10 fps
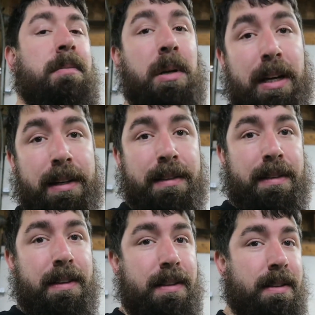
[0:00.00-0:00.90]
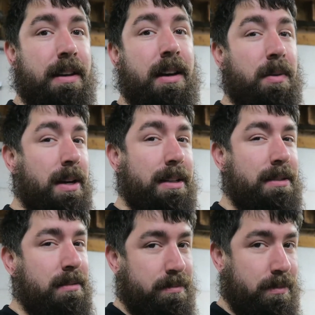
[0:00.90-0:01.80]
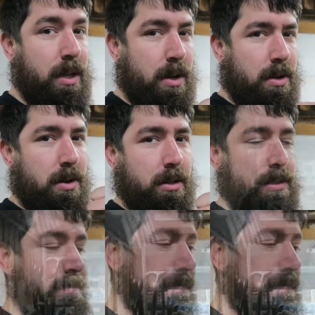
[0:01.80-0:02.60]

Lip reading: but otherwise awesome.